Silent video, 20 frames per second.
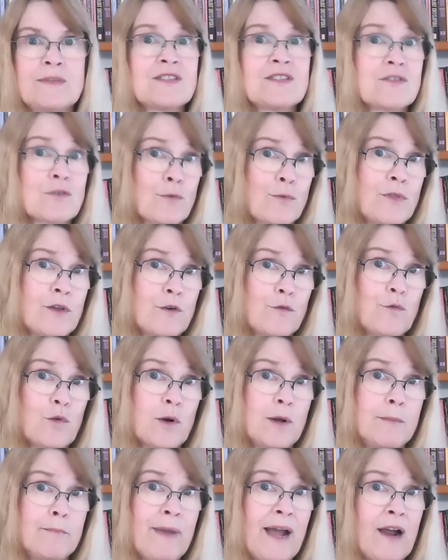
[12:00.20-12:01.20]
and so
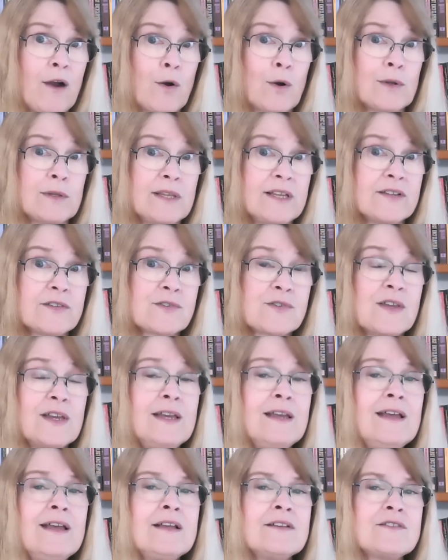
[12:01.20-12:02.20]
therefore I'm powerless.
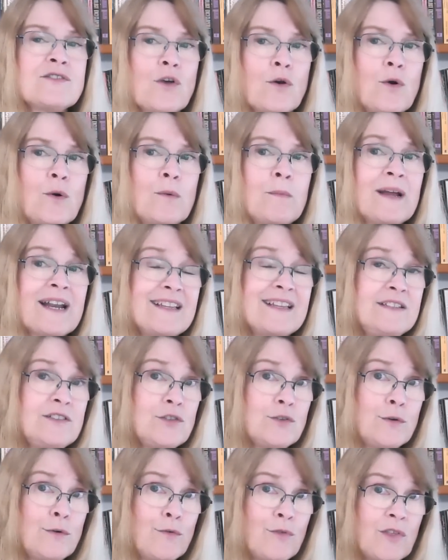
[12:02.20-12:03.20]
So, but I
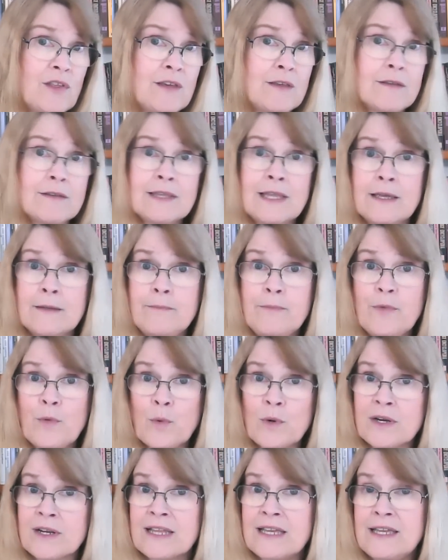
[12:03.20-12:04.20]
do think that
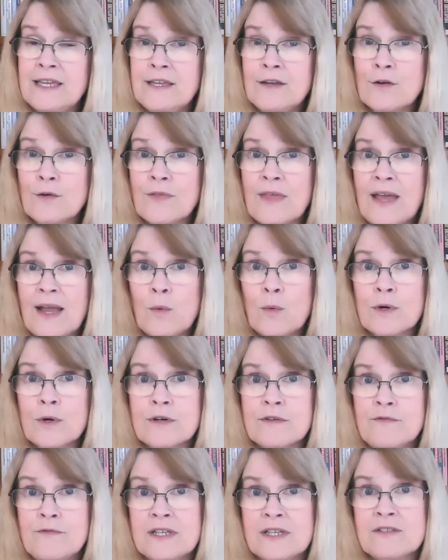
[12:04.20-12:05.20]
we're going to hear that
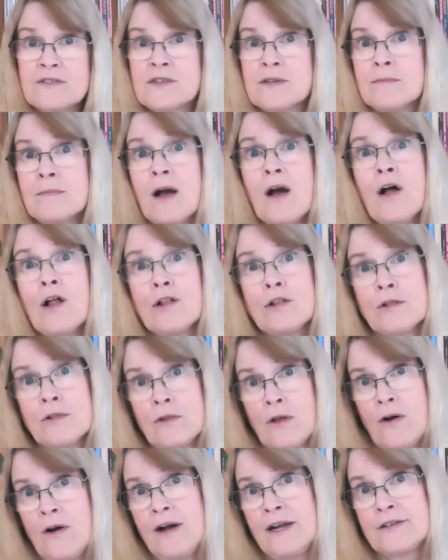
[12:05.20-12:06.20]
word victim a
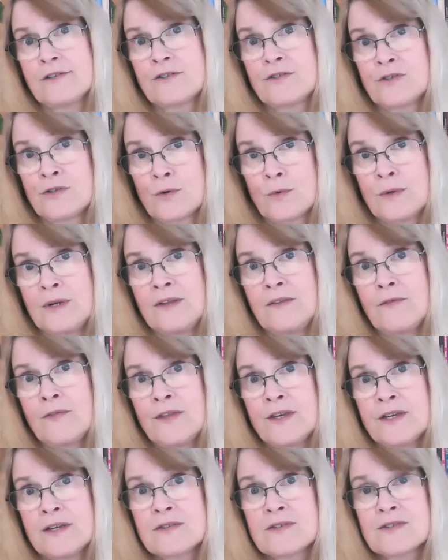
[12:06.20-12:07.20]
lot during
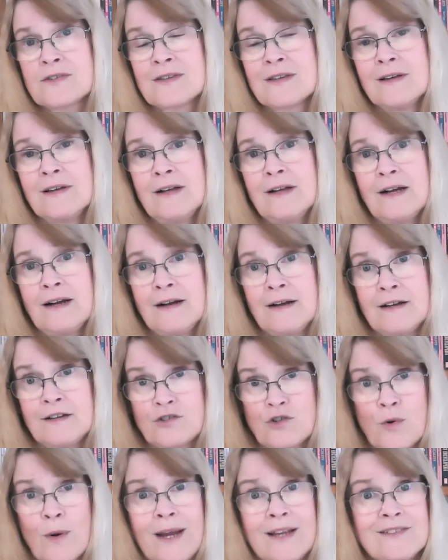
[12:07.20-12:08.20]
this
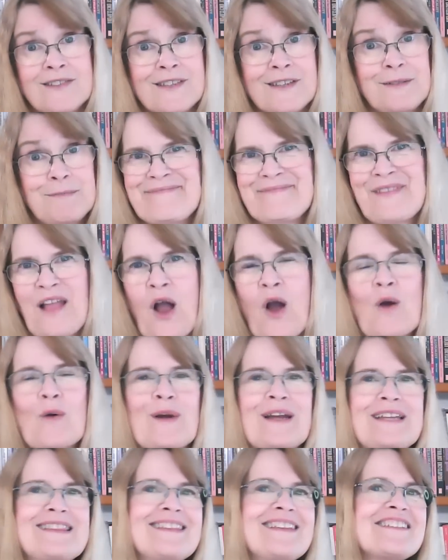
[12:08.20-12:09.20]
transit. All
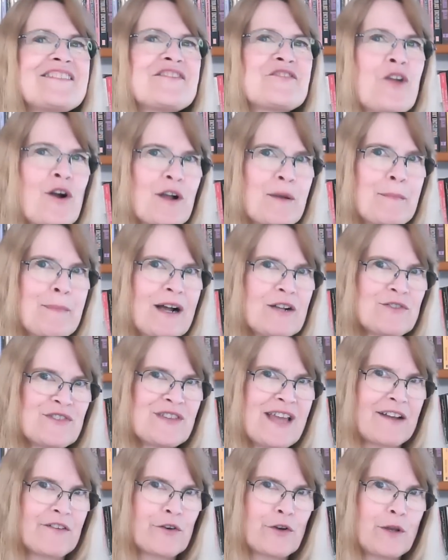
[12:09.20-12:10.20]
right, let's talk about
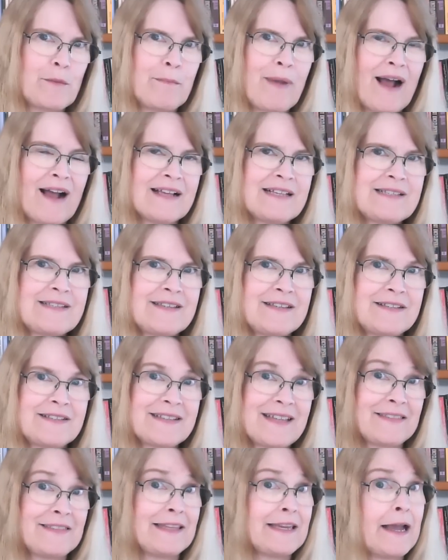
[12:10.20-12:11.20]
Saturn in
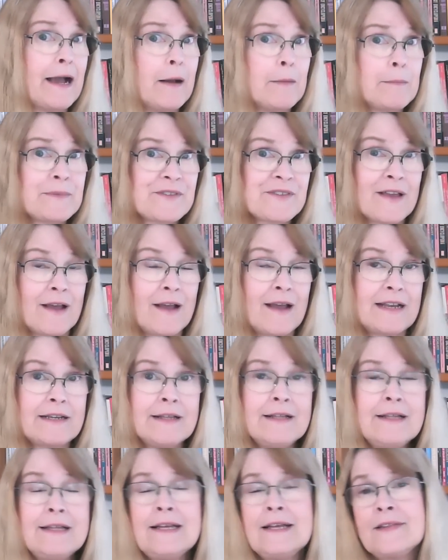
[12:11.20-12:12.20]
Pisces and the
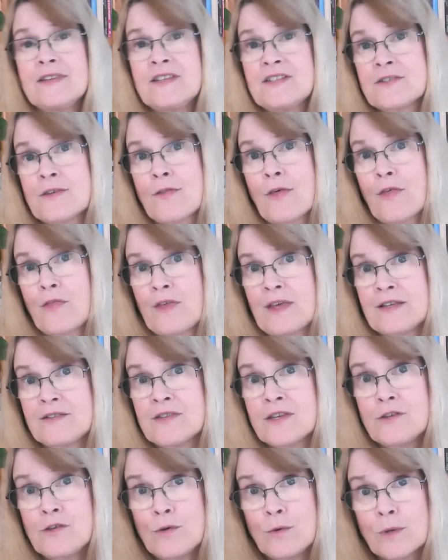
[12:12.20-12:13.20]
upside. These are the
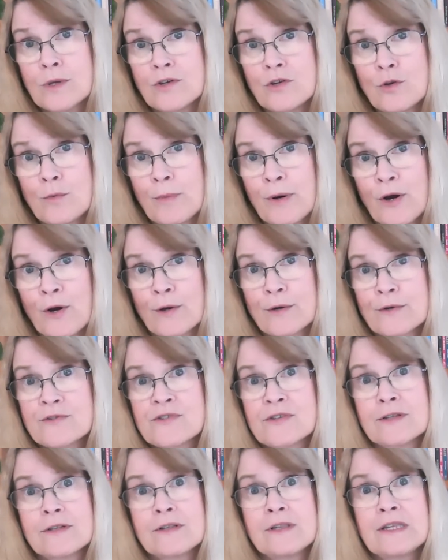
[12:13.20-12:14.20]
things that you can do
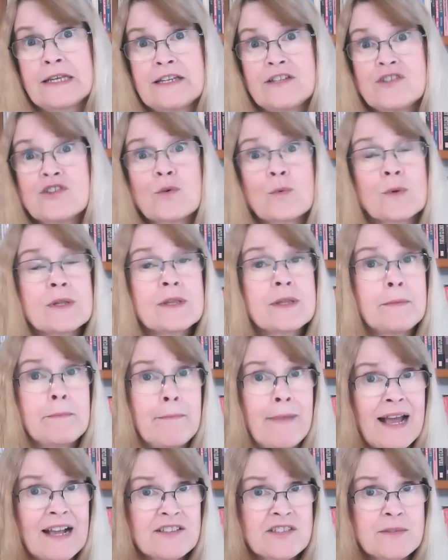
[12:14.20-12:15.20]
personally to really
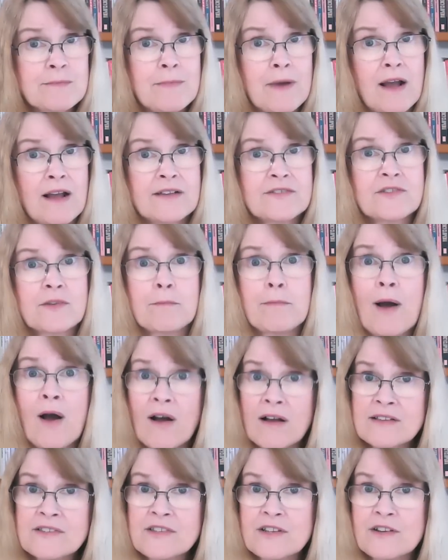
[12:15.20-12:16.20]
maximize the
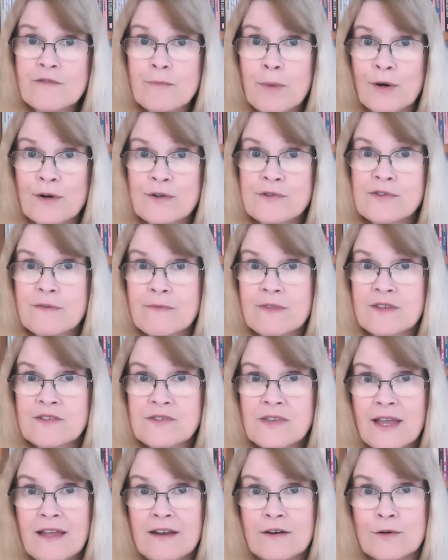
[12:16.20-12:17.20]
positive parts of
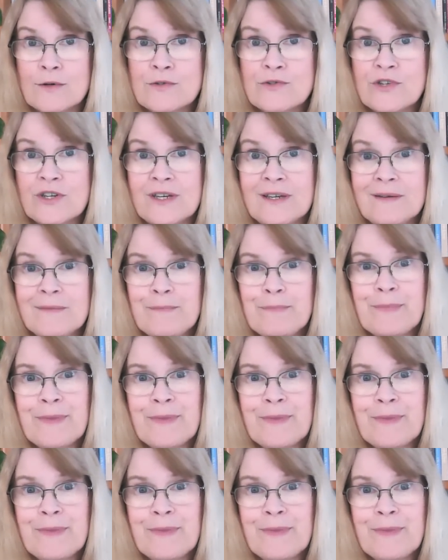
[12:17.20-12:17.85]
this energy.